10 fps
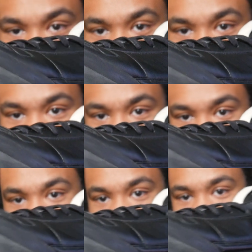are some good
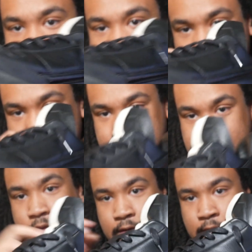stompers.
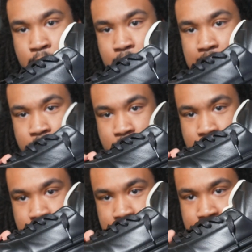The leather
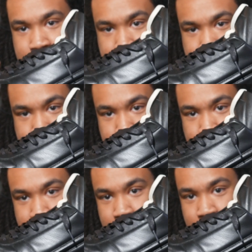on this is
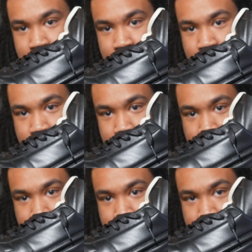very like
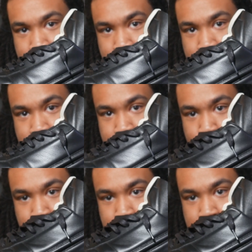thick and
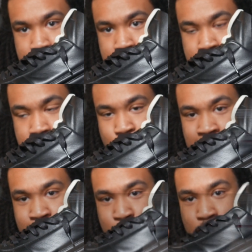plush. When
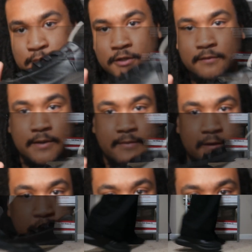I first put them on my
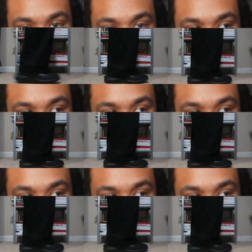feet,